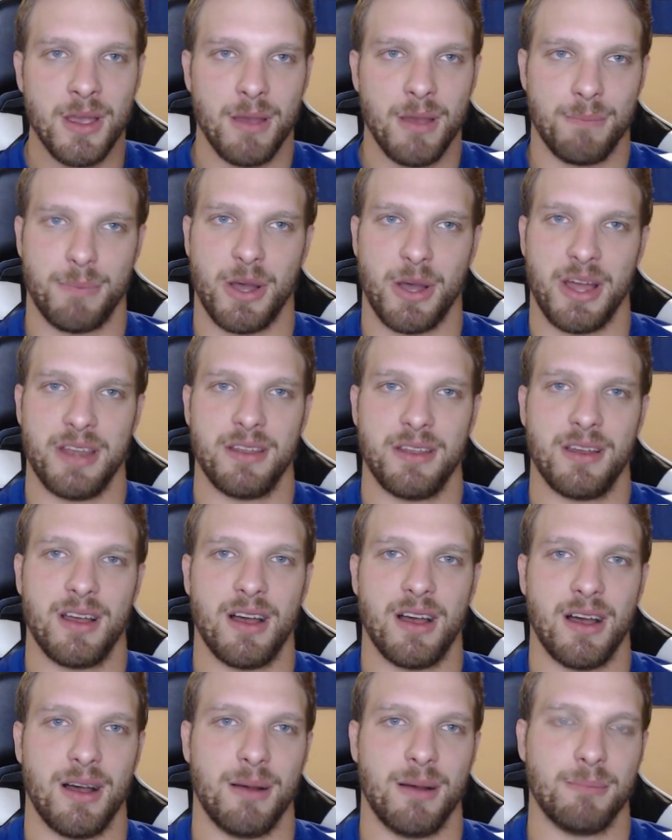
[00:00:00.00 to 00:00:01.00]
But
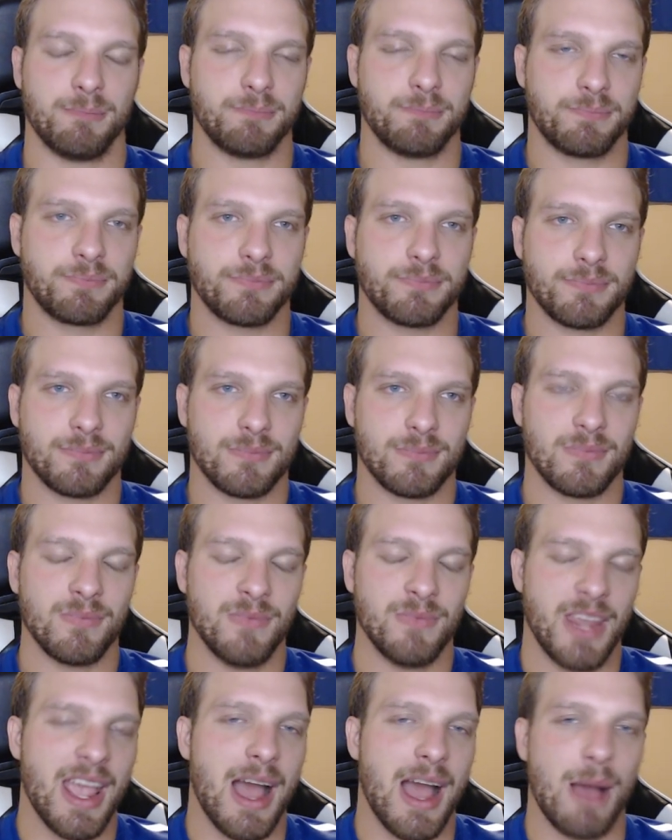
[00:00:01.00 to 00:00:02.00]

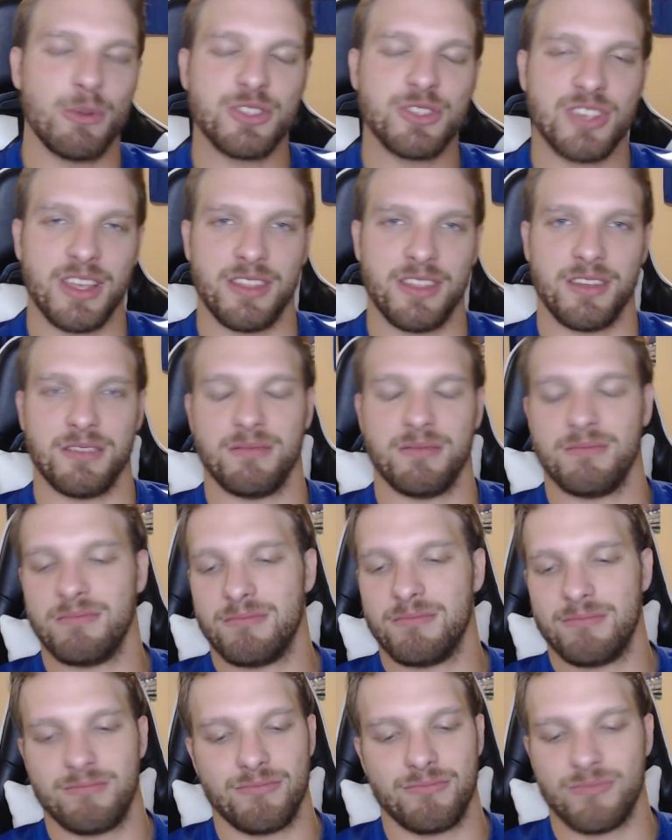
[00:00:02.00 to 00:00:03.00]
yeah, I would say that
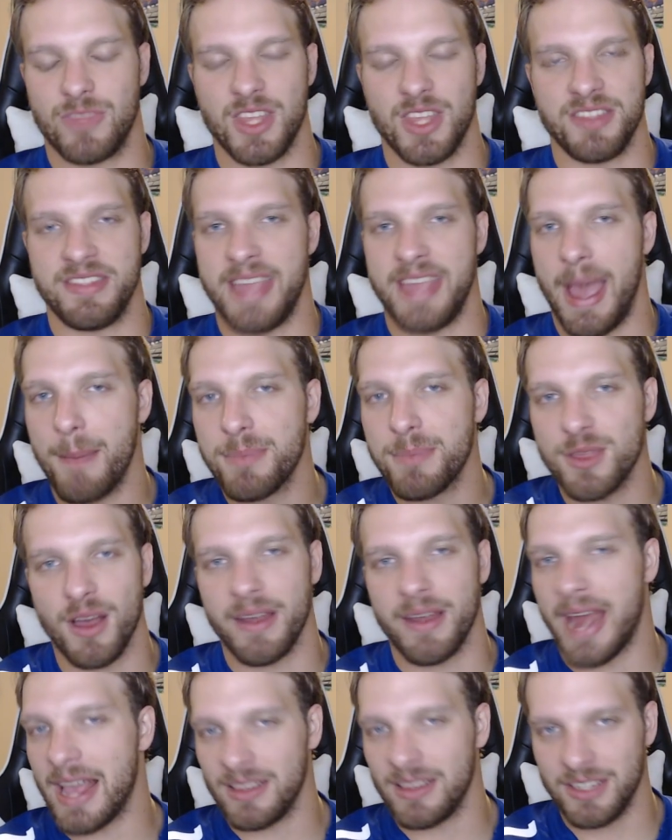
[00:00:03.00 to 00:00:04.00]
the depth
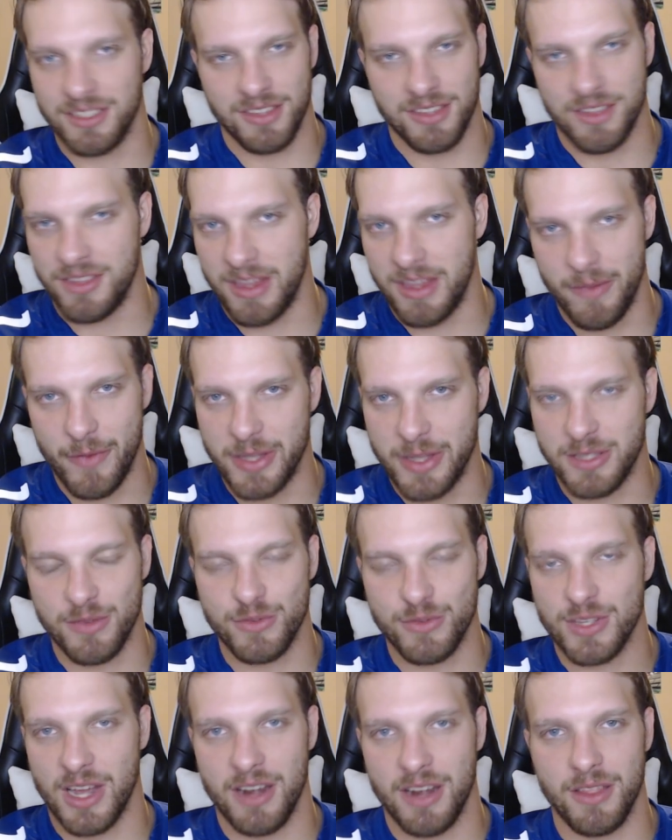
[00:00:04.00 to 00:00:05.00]
on at least the
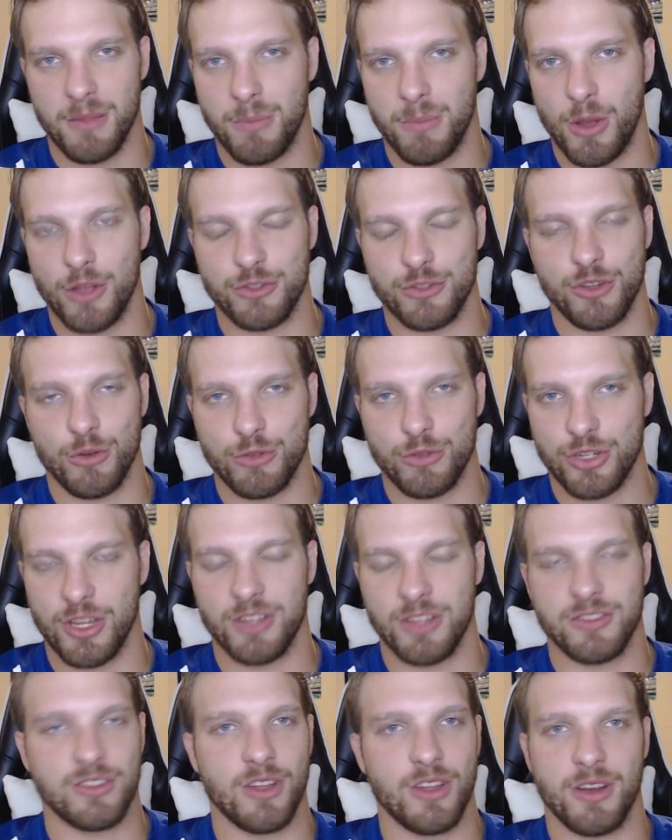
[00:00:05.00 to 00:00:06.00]
defensive side of the ball, Joe
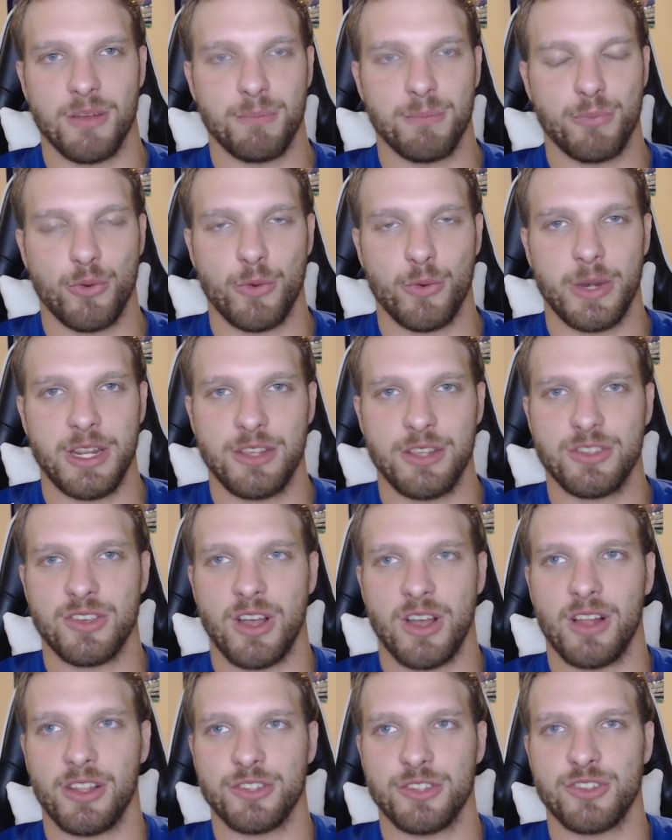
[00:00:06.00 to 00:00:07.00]
Shane's done a pretty
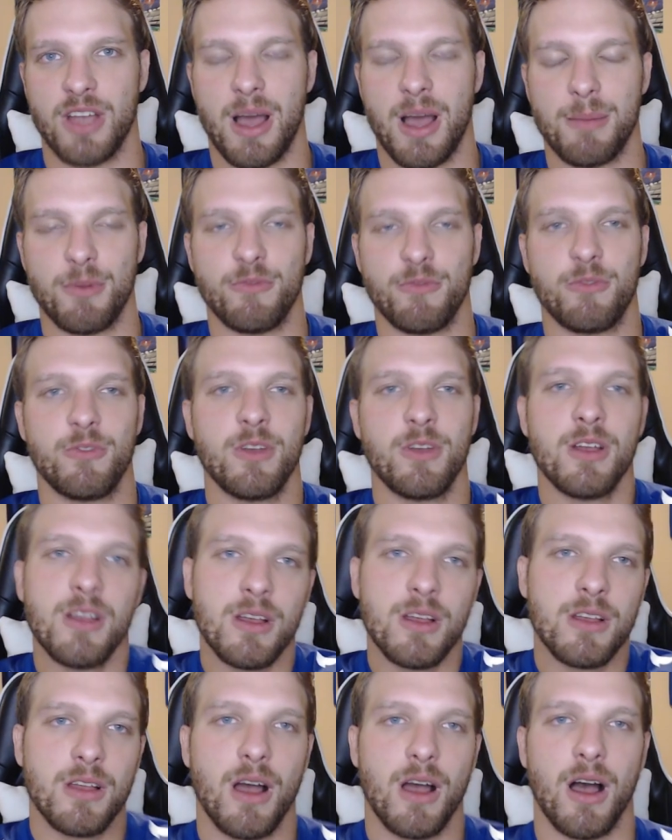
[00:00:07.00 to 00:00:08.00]
solid job
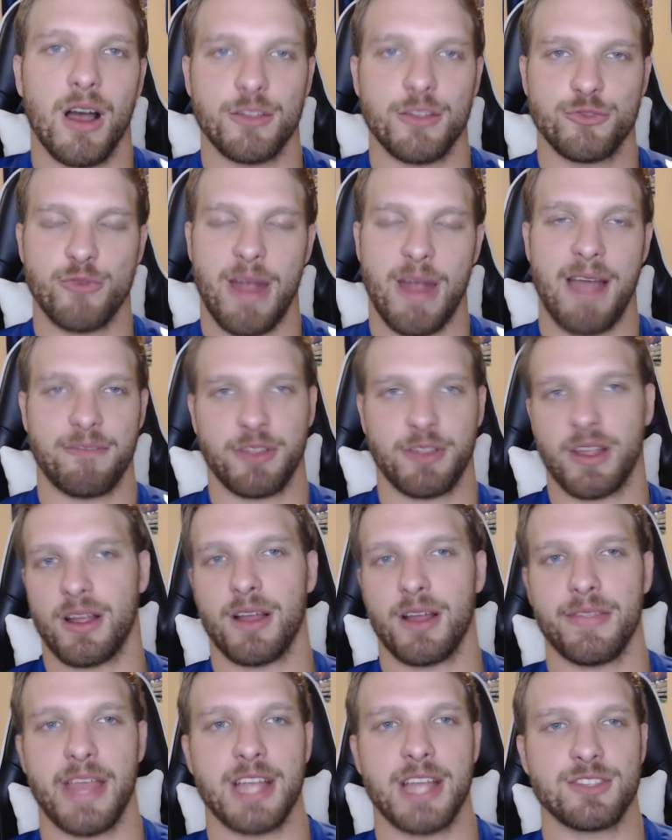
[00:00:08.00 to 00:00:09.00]
of drafting
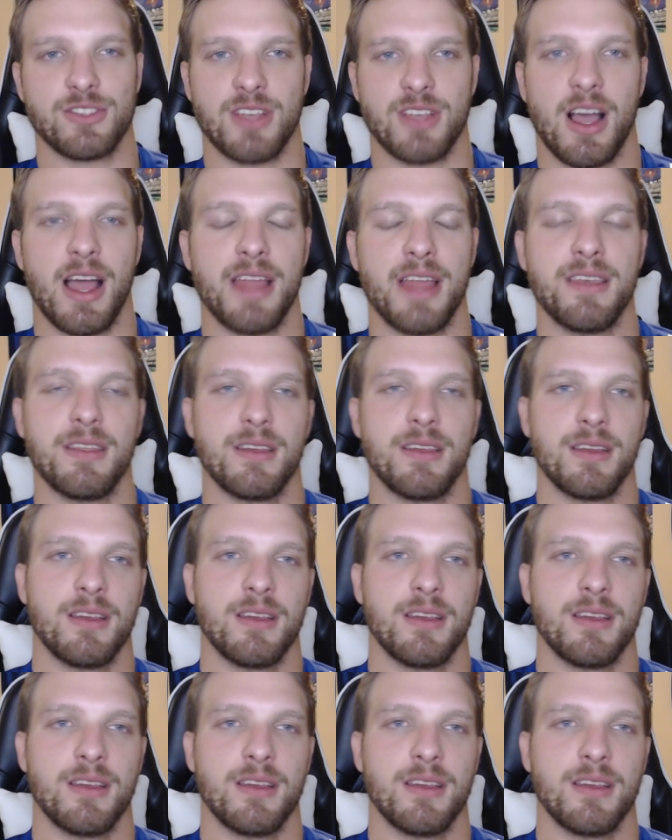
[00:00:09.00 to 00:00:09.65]
on that side.